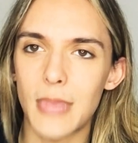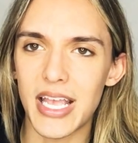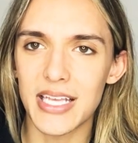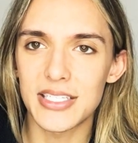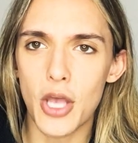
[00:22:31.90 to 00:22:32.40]
I
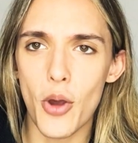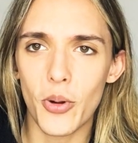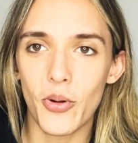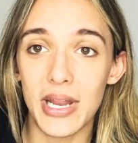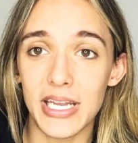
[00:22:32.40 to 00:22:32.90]
guess,
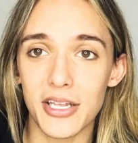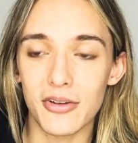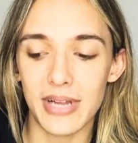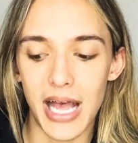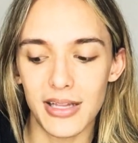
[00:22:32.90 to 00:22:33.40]
co-creating your
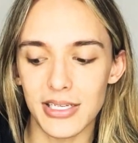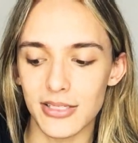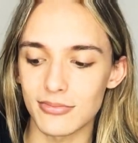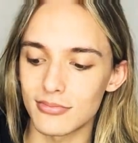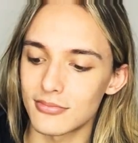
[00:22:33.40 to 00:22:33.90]
reality.